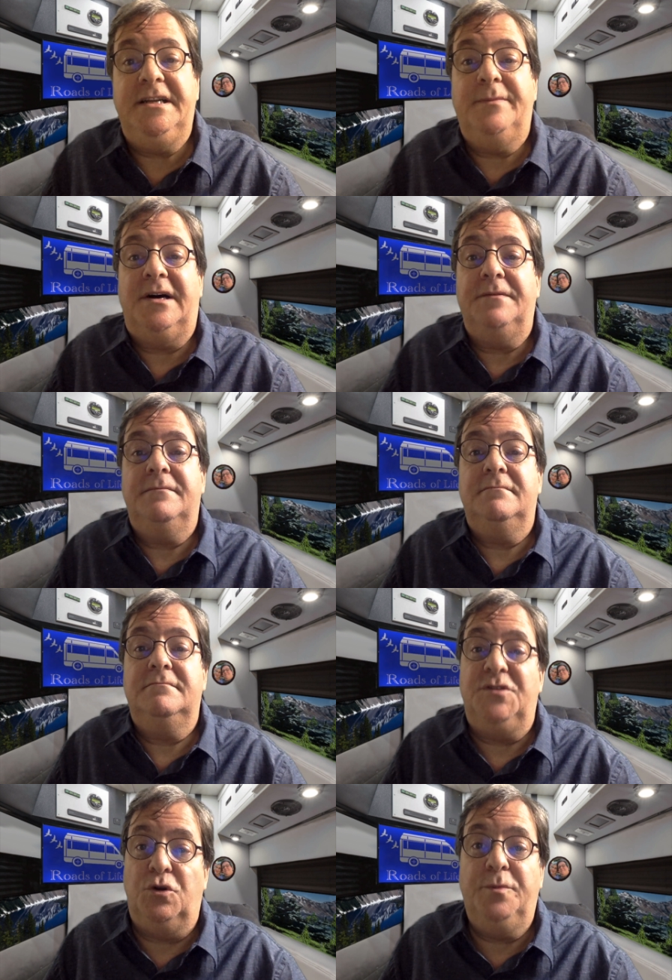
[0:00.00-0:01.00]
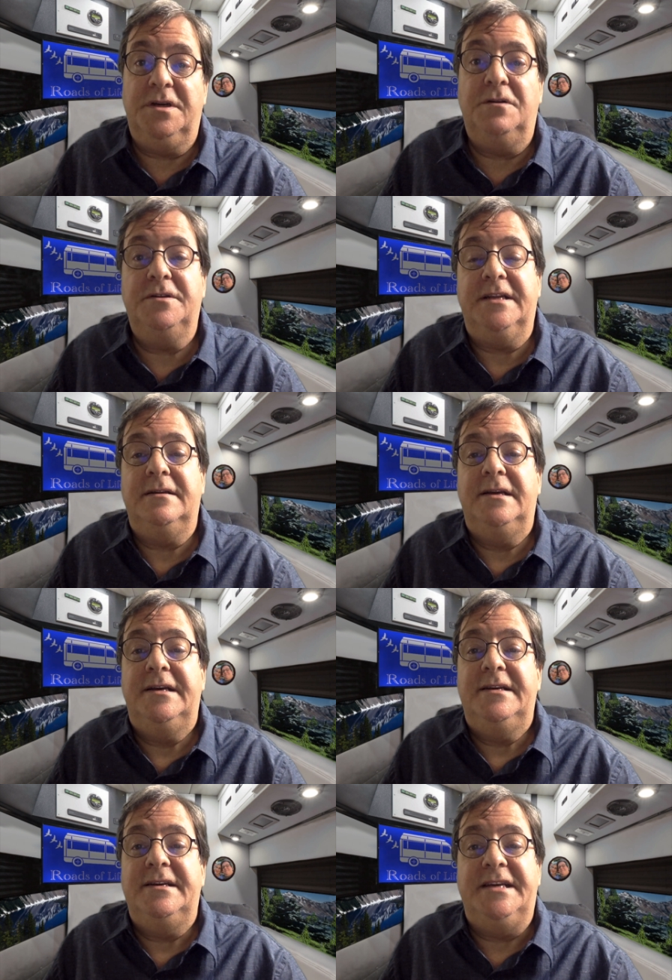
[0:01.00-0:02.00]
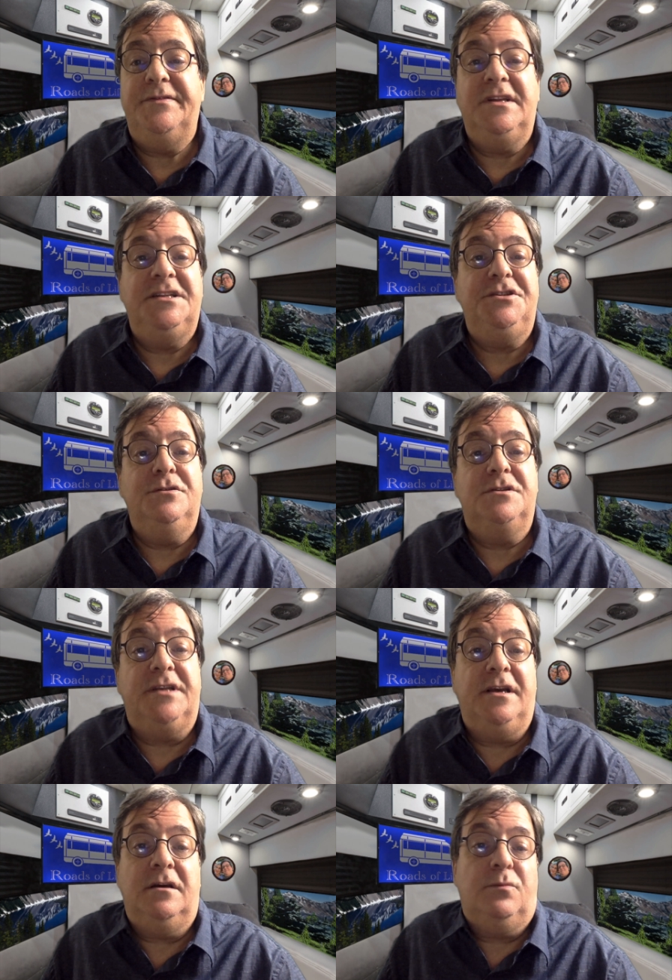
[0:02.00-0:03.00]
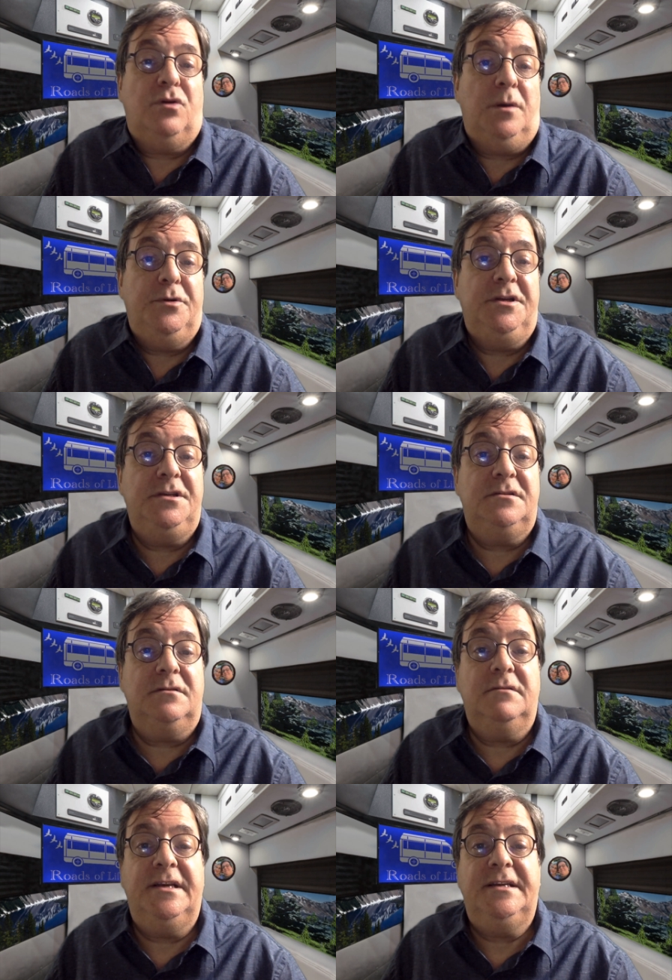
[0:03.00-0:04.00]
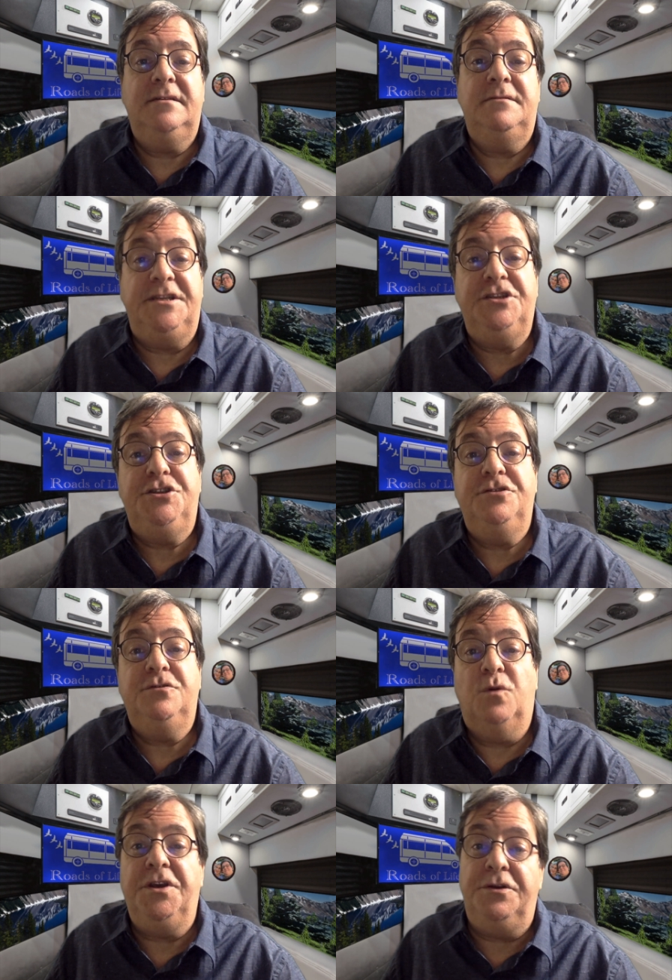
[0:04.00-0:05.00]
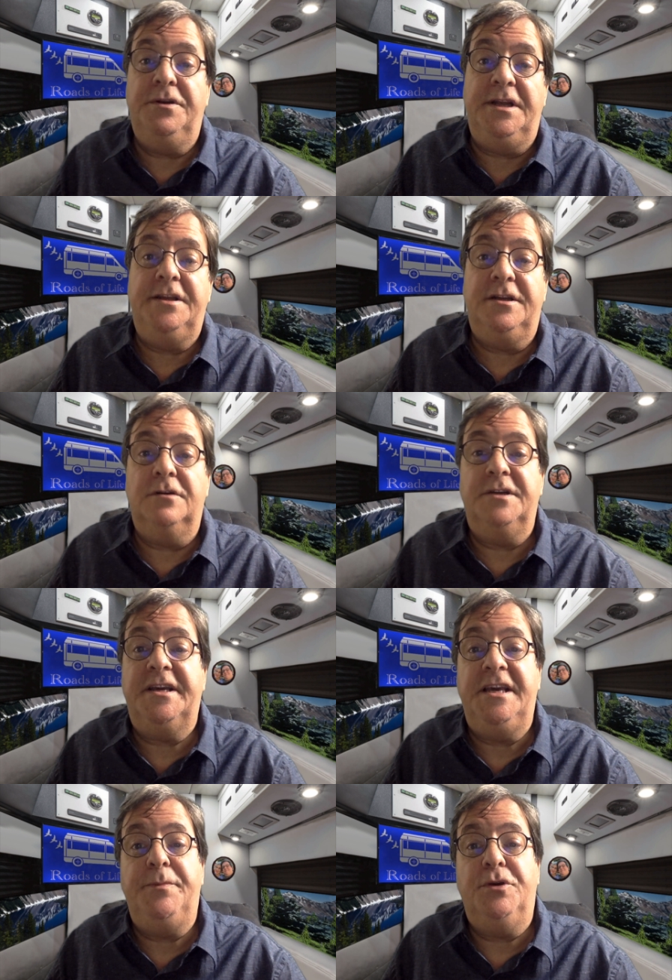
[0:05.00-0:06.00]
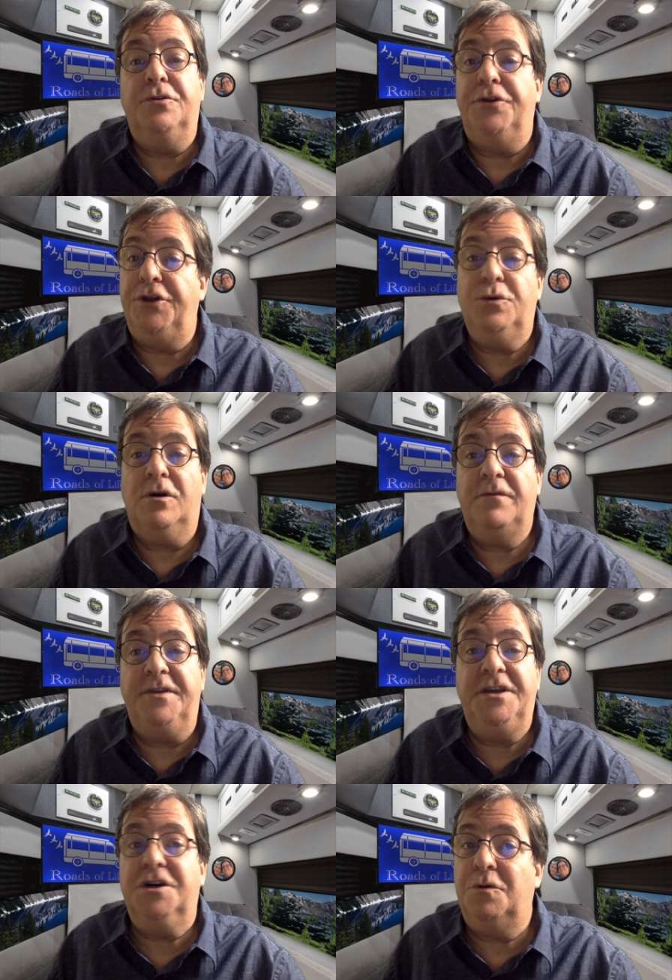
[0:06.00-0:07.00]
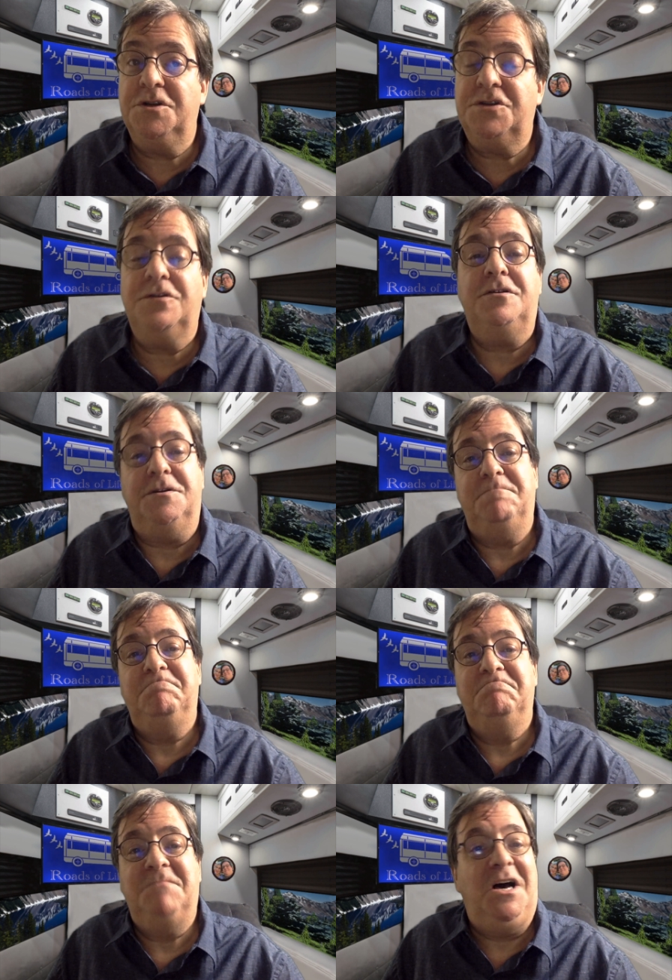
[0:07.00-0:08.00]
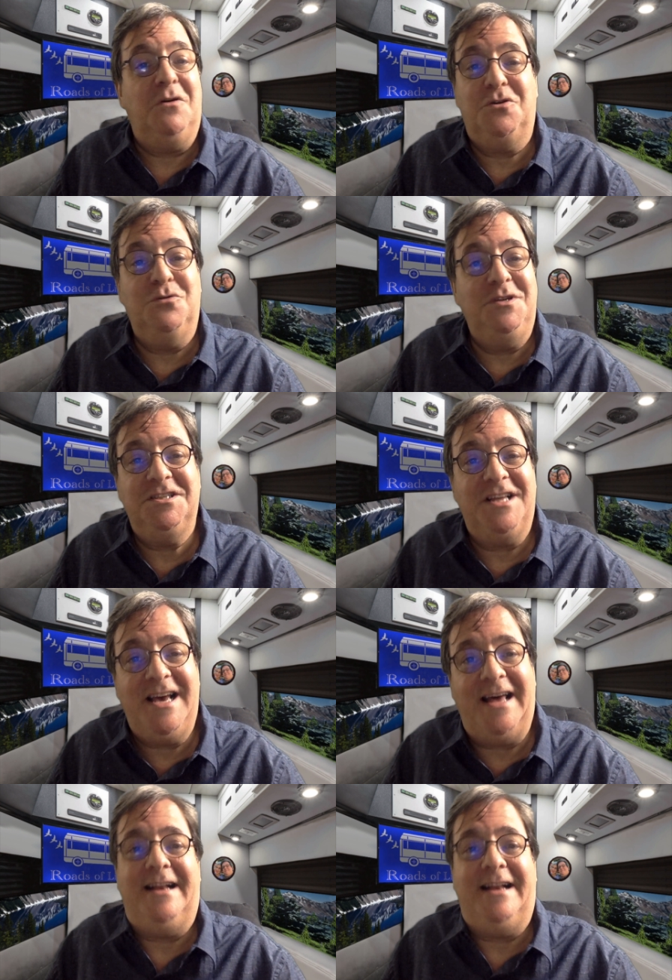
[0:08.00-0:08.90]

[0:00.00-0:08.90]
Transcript: about your build and even lets you stay on property so they can teach you what you need to know to keep your new RV going strong. How cool is that?